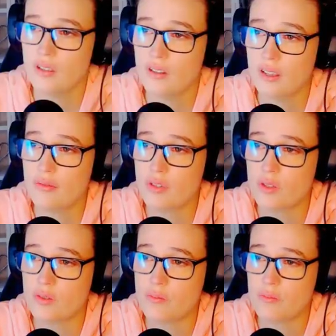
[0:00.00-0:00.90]
That
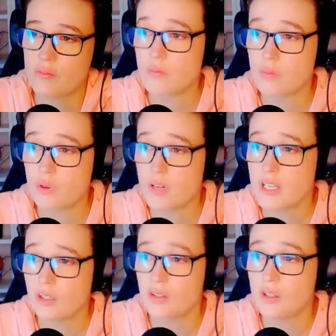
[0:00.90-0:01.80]
feels pretty
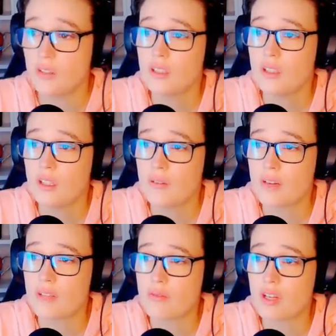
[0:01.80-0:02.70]
good. I mean, having
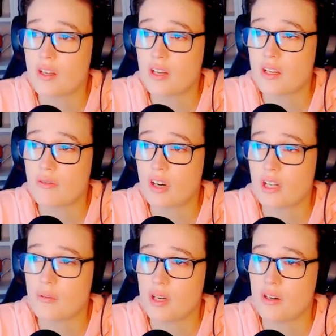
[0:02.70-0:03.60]
the vineyard in front of the
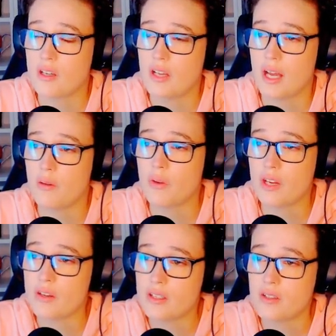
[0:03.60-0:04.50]
mirror uh, window
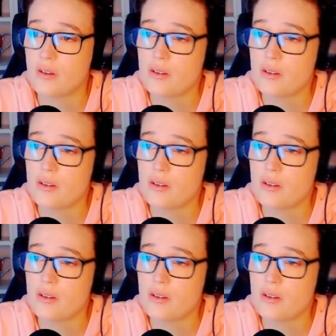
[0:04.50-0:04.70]
does not